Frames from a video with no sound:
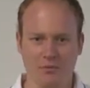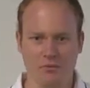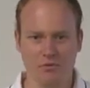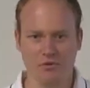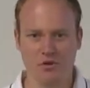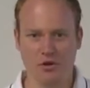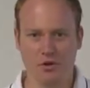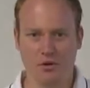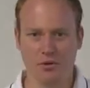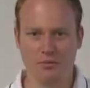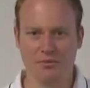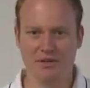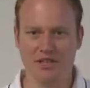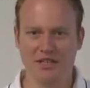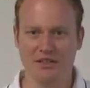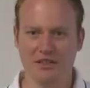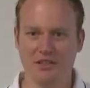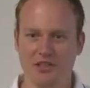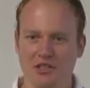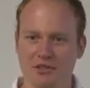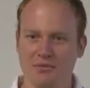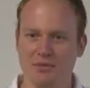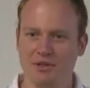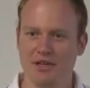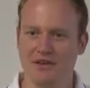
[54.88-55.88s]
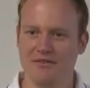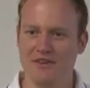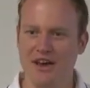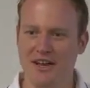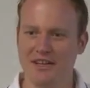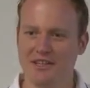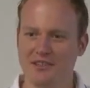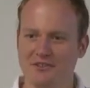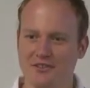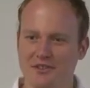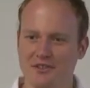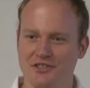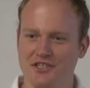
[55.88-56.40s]
There will be a little bit of
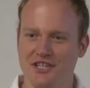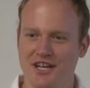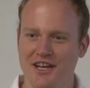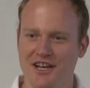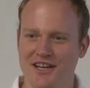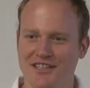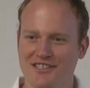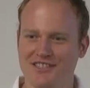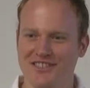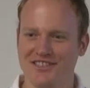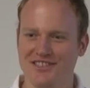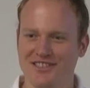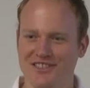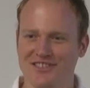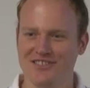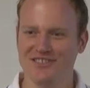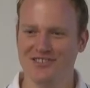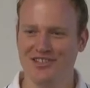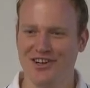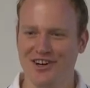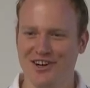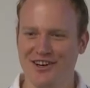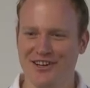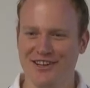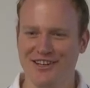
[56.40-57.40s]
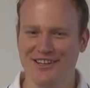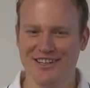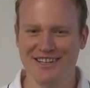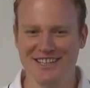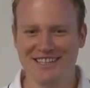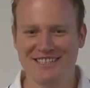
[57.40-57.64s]
AngularJS in this talk,